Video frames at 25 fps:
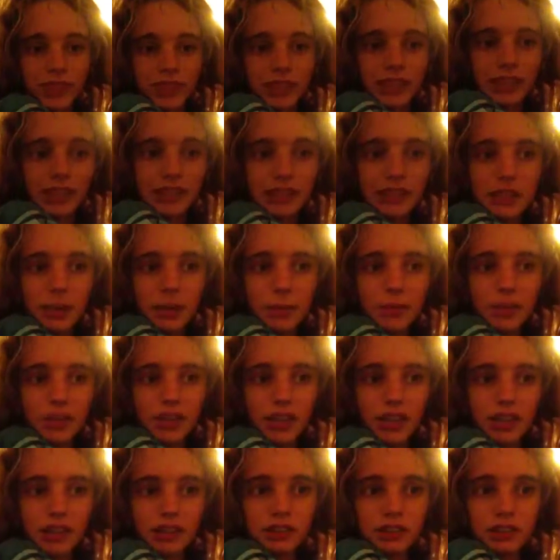That's
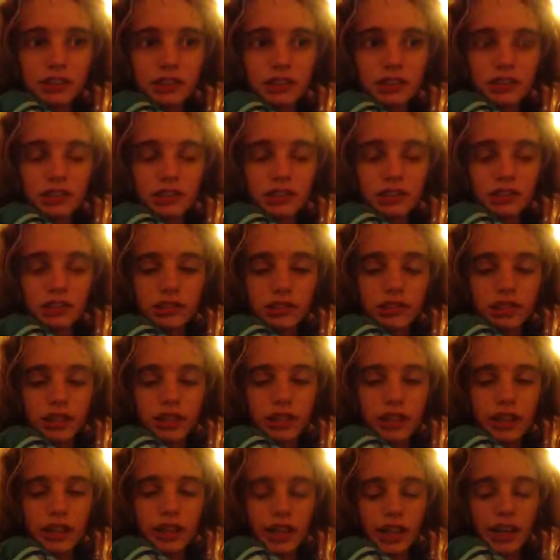something else.
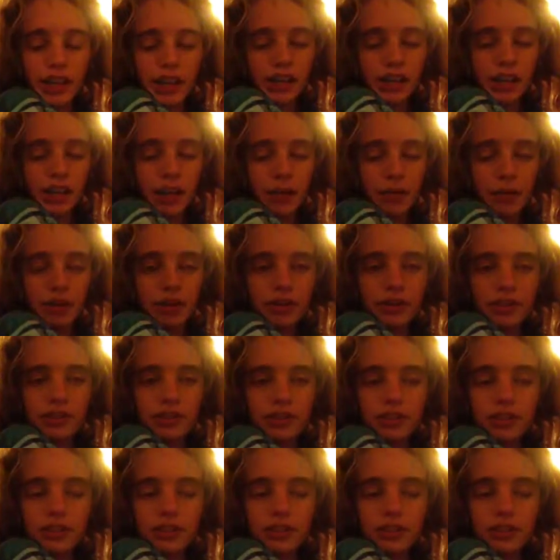And now I know